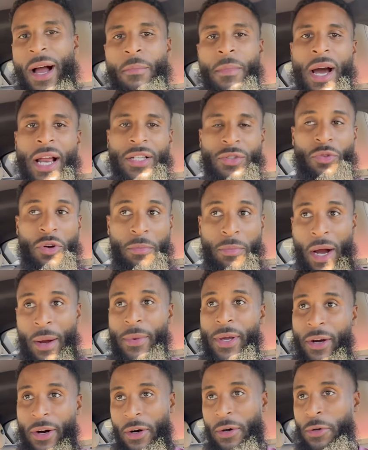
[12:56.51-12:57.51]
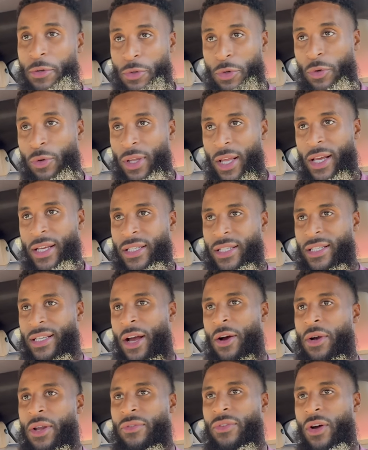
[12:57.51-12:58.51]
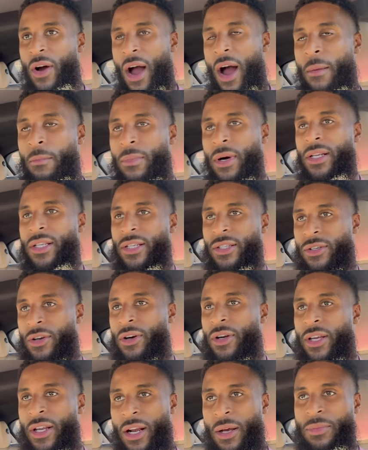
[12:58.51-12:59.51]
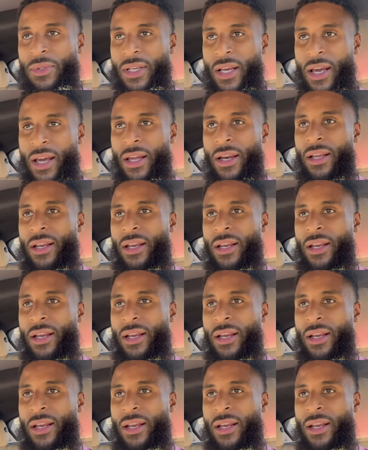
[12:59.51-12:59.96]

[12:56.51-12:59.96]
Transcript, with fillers: I might as well buy me a whole new lens because I don't even know how much it's gonna, you know what I'm saying?